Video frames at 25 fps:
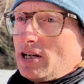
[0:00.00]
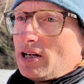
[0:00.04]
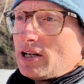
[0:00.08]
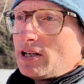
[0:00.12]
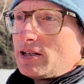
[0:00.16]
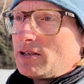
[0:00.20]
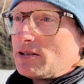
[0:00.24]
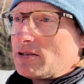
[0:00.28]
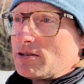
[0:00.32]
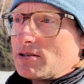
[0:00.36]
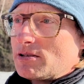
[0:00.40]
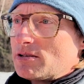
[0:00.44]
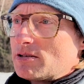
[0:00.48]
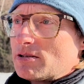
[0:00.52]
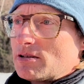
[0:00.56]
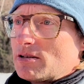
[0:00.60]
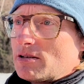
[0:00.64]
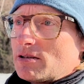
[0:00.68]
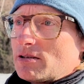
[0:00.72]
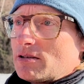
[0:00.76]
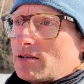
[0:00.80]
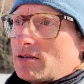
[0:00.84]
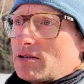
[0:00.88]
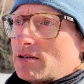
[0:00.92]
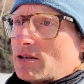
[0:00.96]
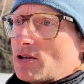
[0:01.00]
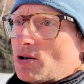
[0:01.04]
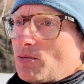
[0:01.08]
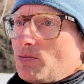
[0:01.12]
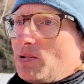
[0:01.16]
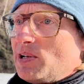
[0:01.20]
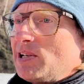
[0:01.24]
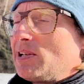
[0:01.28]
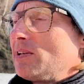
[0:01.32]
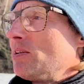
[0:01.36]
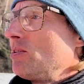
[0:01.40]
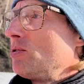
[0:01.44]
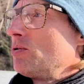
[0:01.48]
and this is a
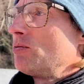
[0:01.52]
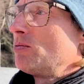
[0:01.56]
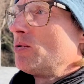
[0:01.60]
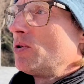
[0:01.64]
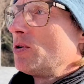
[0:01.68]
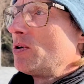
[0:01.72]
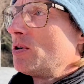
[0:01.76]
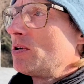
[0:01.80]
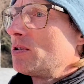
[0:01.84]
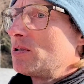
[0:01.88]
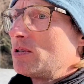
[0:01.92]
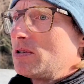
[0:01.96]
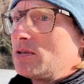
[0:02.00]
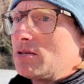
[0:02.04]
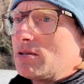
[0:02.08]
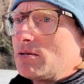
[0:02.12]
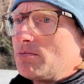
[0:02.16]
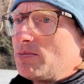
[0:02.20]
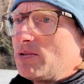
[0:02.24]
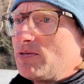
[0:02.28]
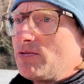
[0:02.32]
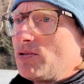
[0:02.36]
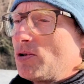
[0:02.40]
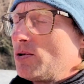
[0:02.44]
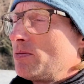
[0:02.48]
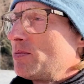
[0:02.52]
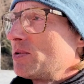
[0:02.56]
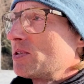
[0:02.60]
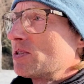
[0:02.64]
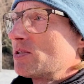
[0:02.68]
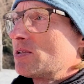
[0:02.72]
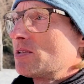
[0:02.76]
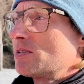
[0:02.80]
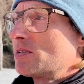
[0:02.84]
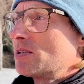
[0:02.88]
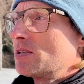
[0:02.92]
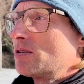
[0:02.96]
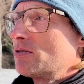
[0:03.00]
completely new world and the performance
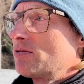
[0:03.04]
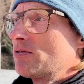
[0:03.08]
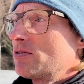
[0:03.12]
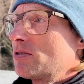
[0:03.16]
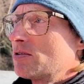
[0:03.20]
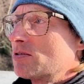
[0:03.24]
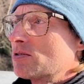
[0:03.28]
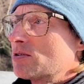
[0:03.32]
itself.